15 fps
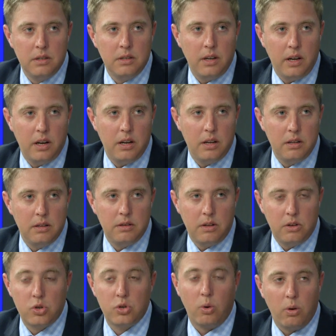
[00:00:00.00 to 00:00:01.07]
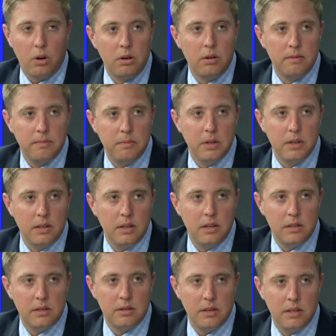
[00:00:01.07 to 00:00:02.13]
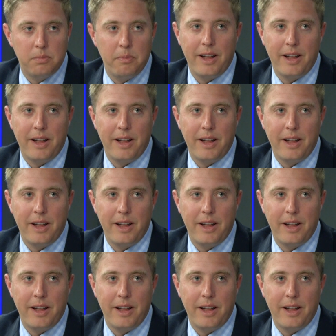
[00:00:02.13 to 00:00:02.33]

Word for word: And Good. They're sore, but it's it's